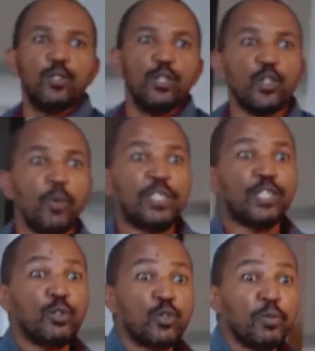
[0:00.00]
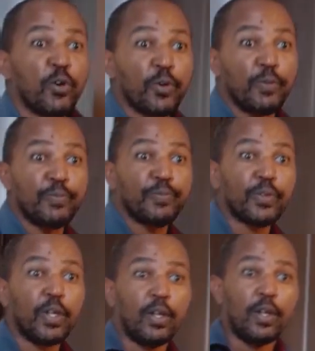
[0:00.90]
to Georgina, I think mnamjua.
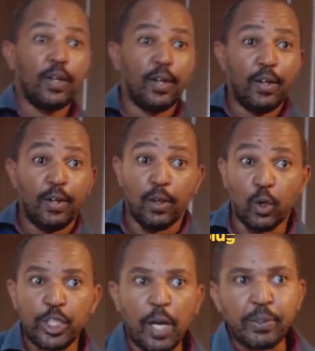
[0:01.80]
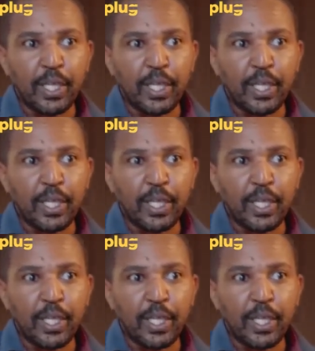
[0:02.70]
So nilipenda